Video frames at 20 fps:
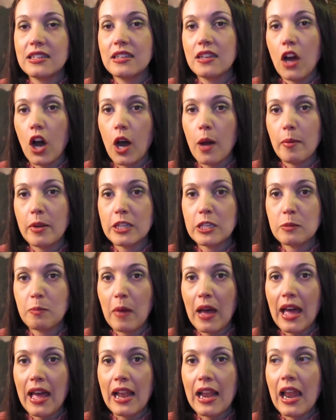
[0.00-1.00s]
how about a
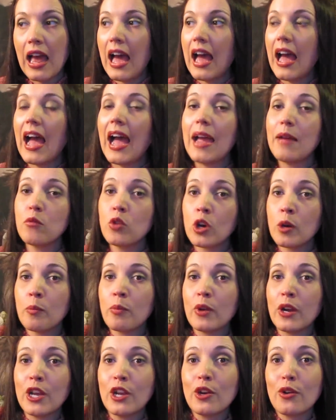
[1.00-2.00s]
smile, I'm going to
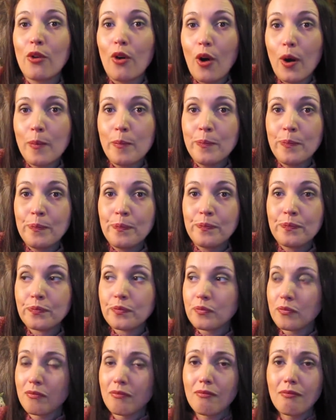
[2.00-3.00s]
break your arm.
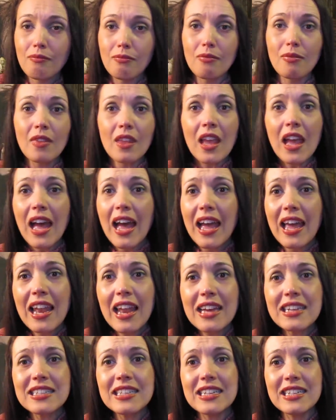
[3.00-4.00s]
I'll
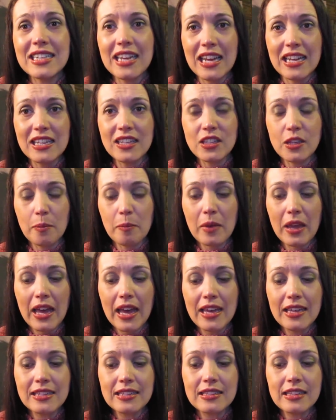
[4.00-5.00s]
actually tell you something,
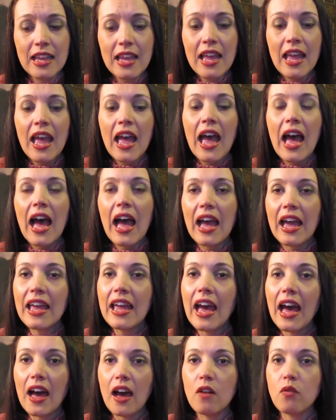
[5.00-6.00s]
guys. I
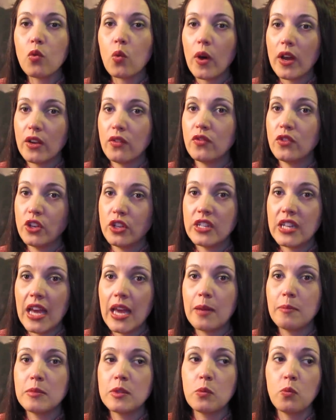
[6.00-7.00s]
have quite a few
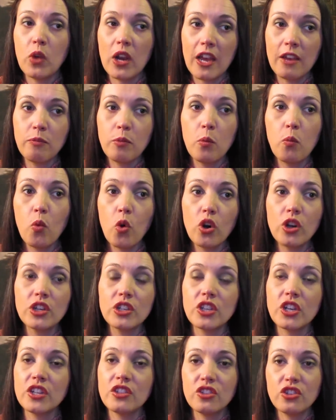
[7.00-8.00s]
times when I've been walking
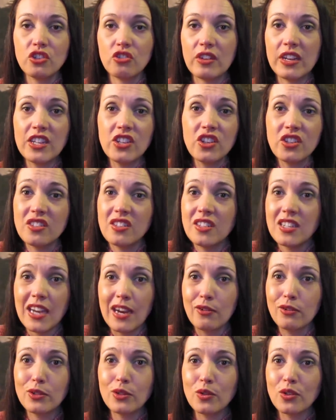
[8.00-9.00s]
down the street, just in
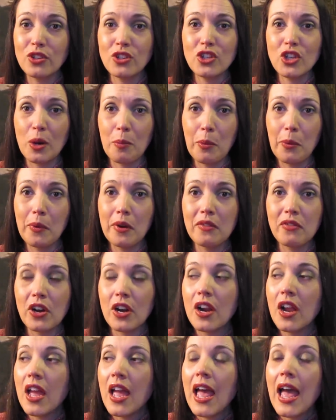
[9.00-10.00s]
general to go to the shop or
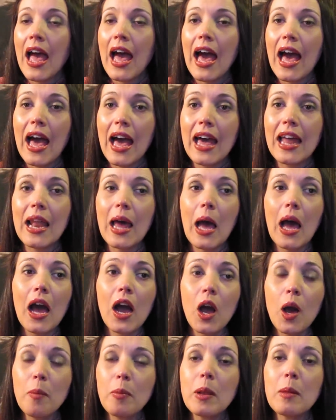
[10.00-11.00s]
whatever, and a
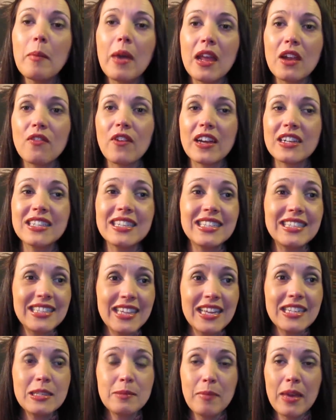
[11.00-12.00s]
couple of men have actually
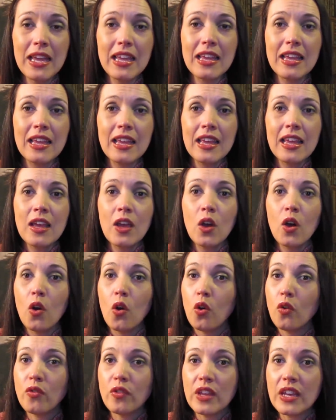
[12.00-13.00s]
said to me
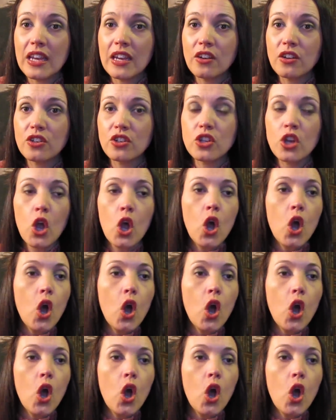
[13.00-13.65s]
over the years,